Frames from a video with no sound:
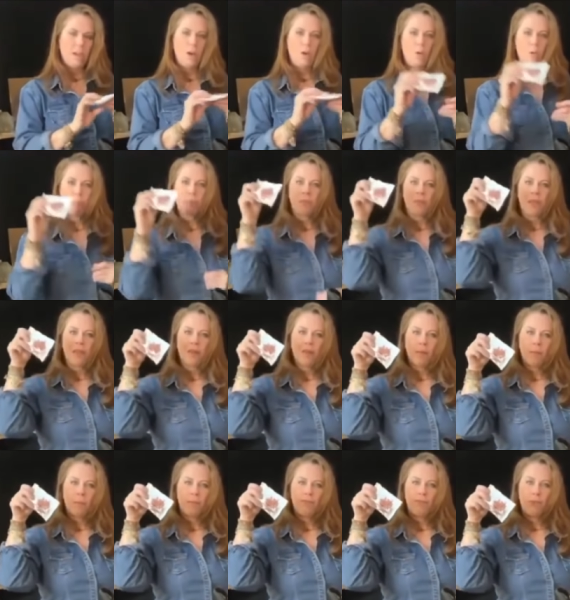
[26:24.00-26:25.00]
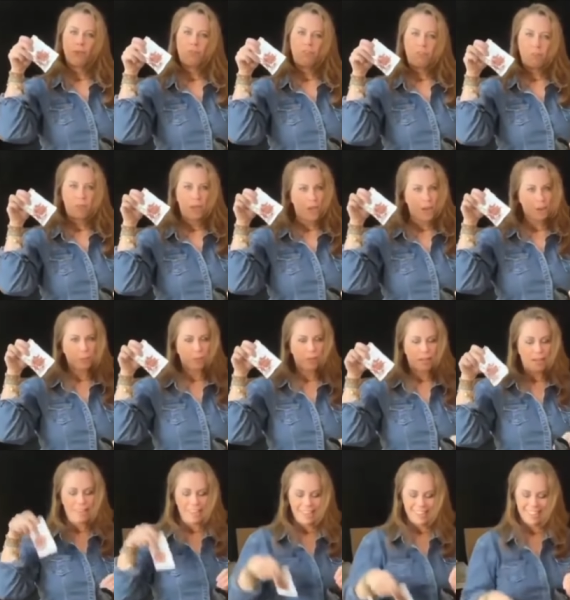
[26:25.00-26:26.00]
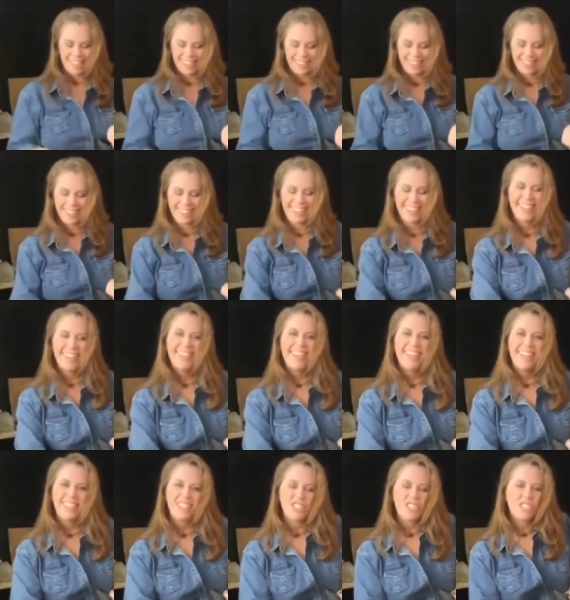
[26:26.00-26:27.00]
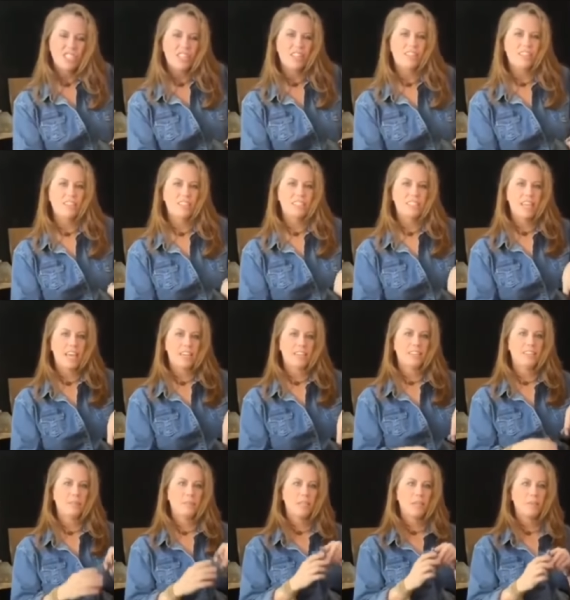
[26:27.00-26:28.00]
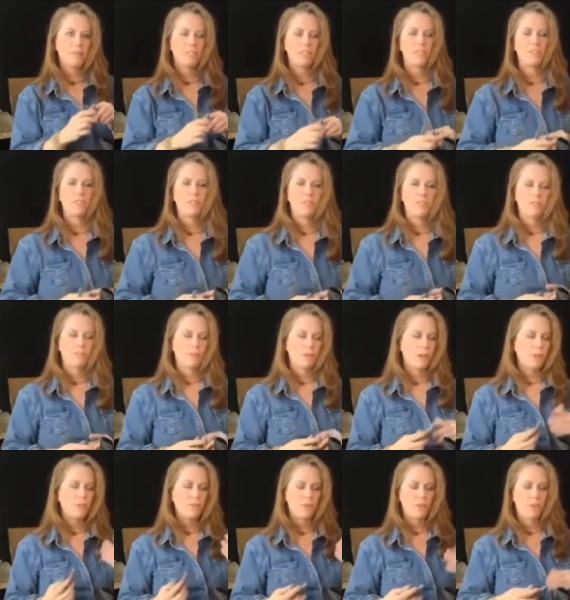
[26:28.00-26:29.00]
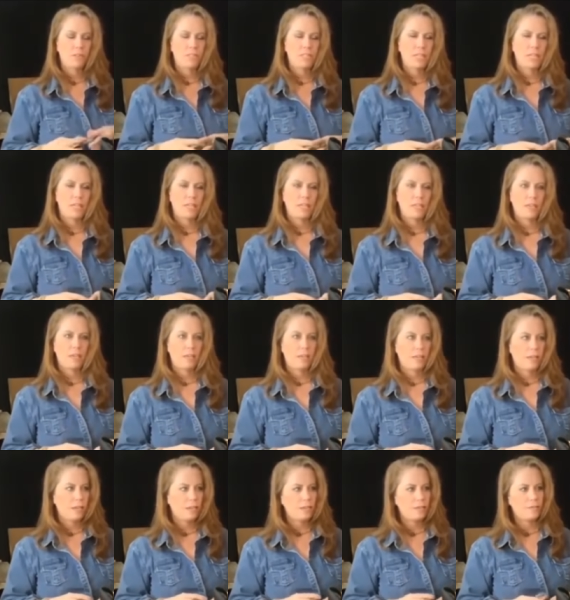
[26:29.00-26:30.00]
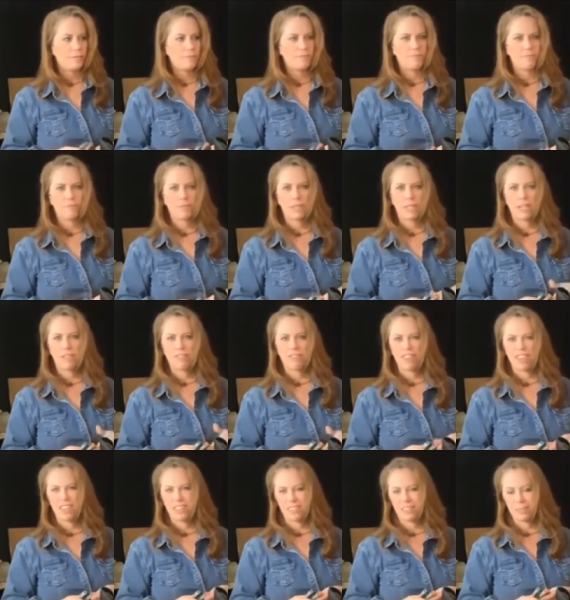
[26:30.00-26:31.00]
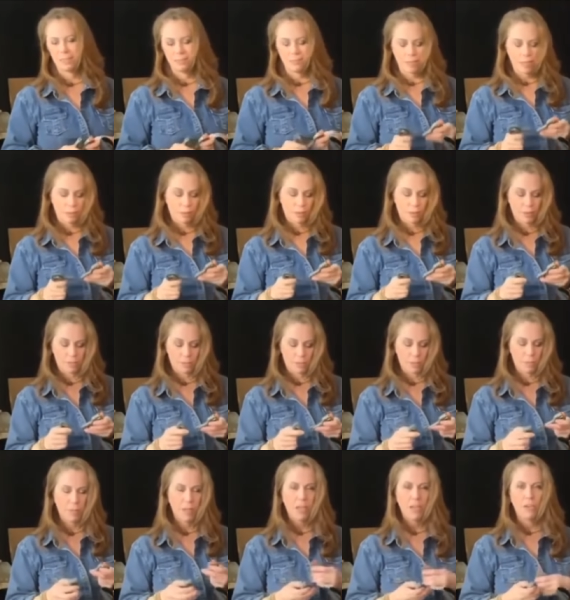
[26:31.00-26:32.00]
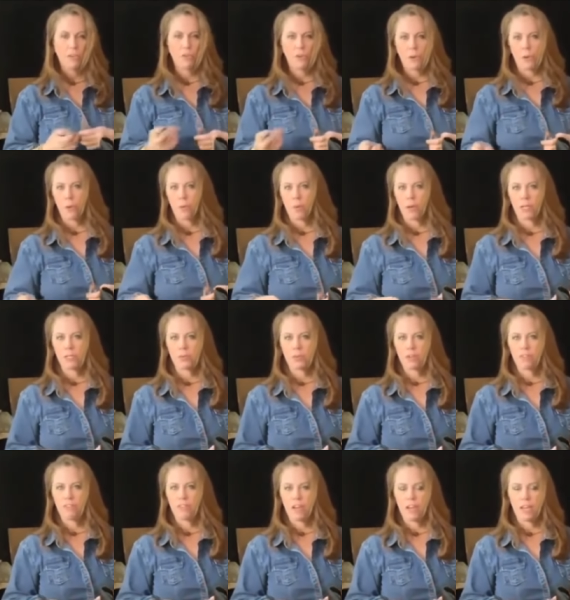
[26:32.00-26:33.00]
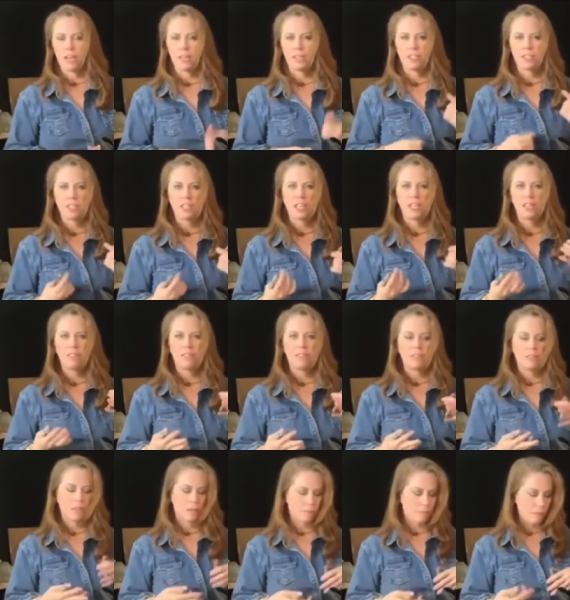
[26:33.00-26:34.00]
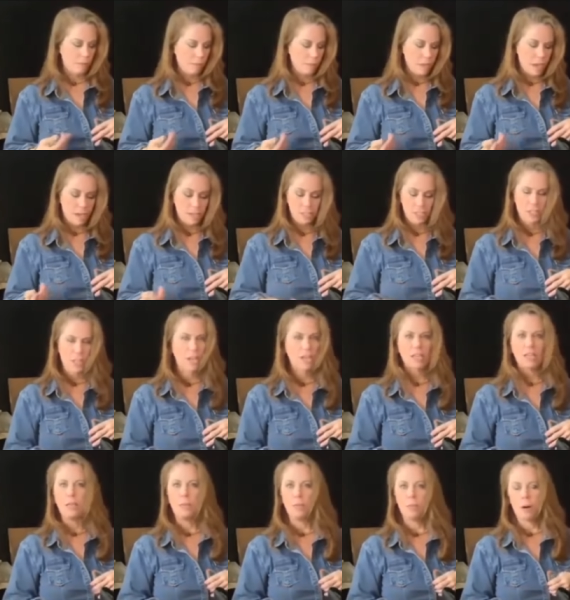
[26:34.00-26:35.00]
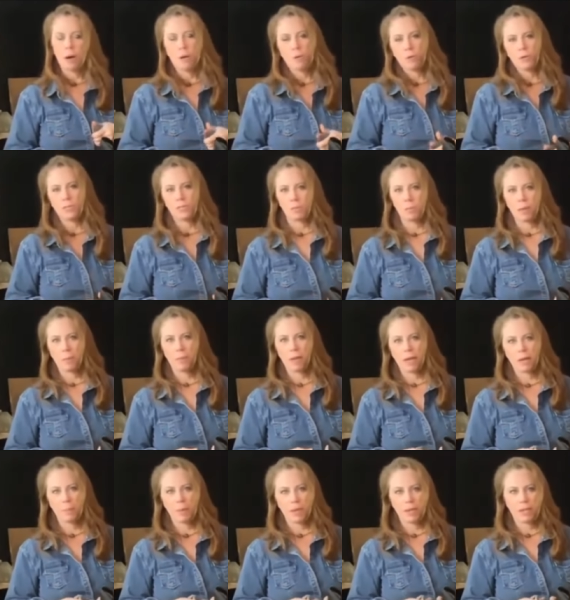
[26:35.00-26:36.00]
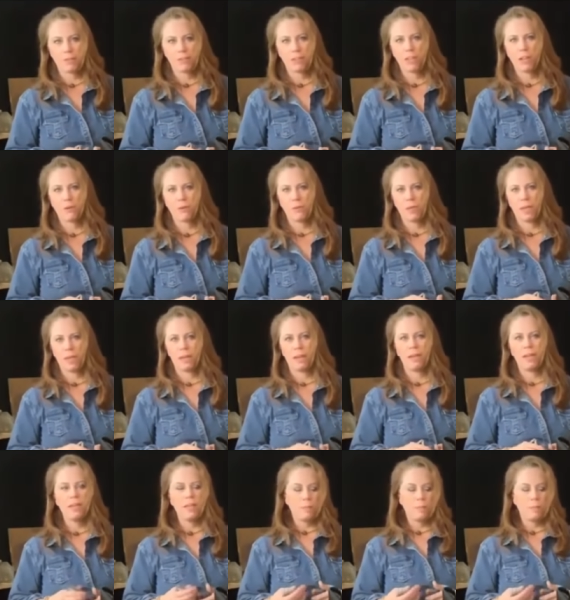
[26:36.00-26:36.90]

Oh, food from the airplane. Just a little snack. Sometimes you, you're out there all day and get faint, whatever. Granola bars work fine, just anything that maybe I just kind of keep them always in my backpack every now and then